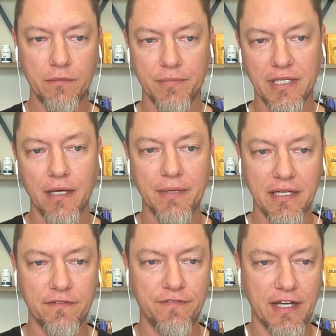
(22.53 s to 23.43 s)
becoming
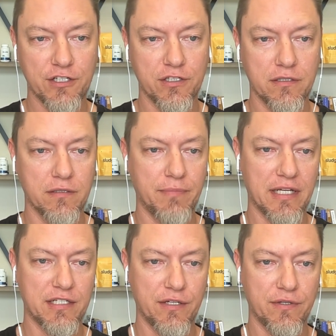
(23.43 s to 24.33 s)
an infection,
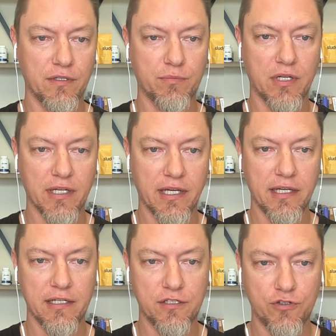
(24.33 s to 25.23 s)
bacterial,
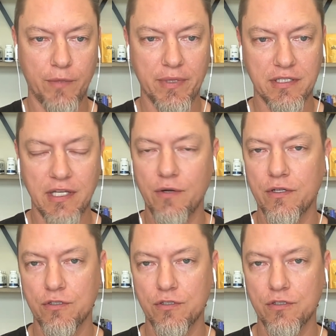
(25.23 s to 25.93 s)
bronchitis, strep, etc.?